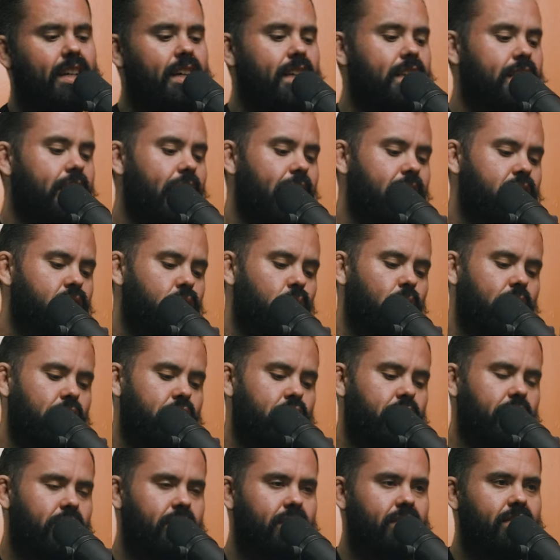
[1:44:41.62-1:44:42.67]
Last
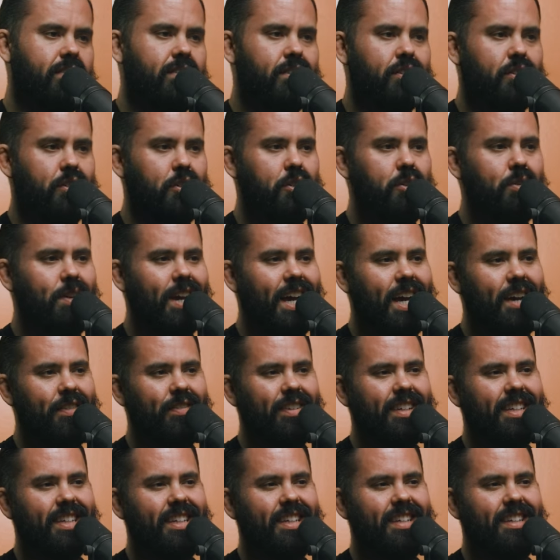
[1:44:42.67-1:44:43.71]
question Do you have
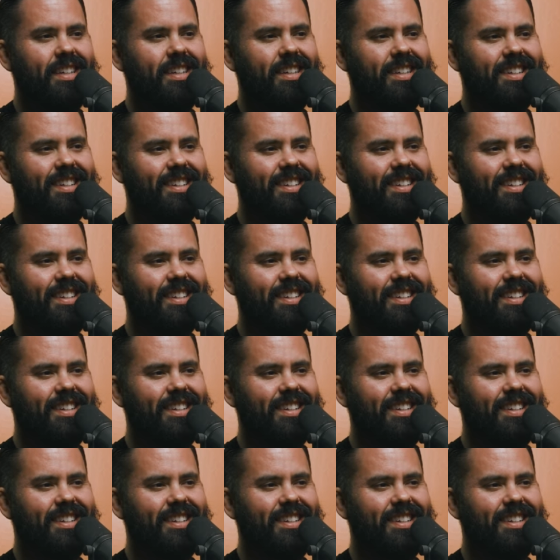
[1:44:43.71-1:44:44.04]
any